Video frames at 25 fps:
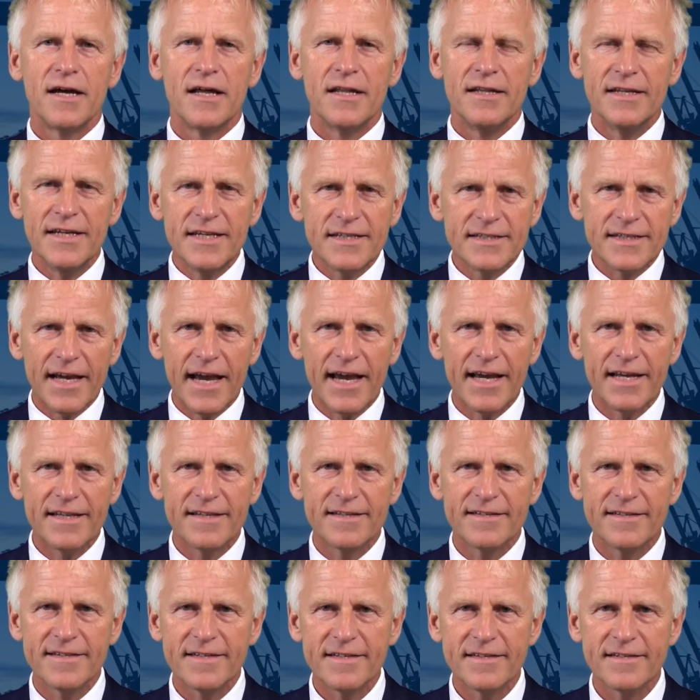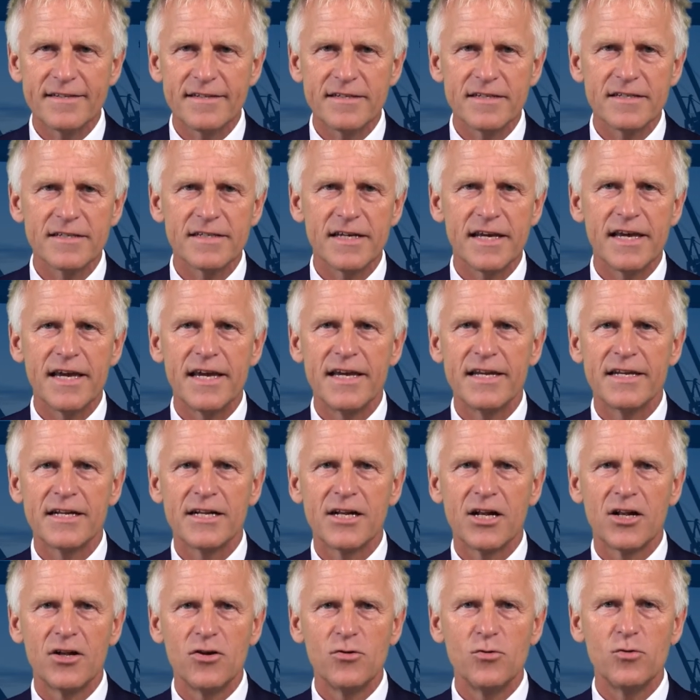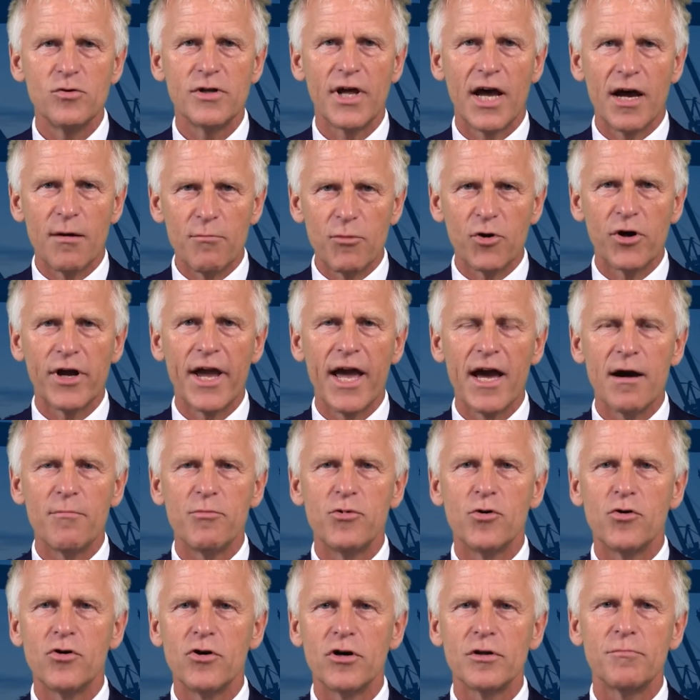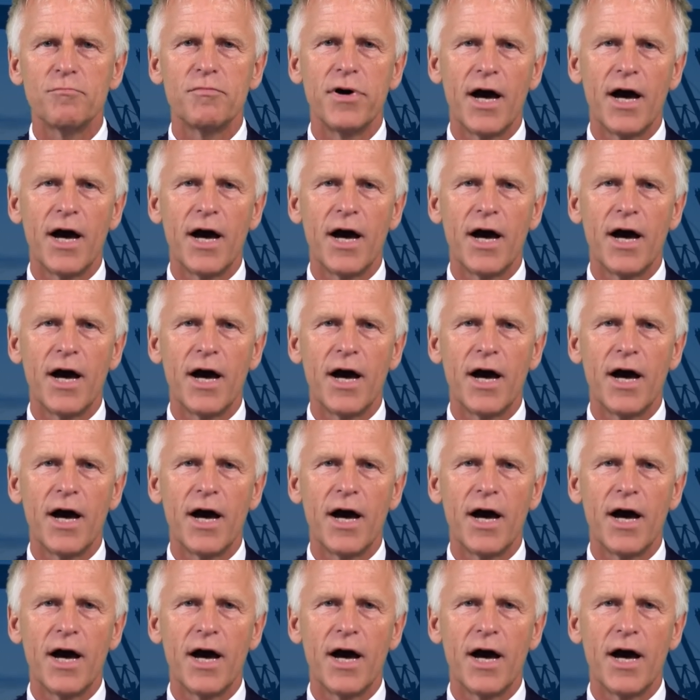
these 8 sisters include Hamburg Airport,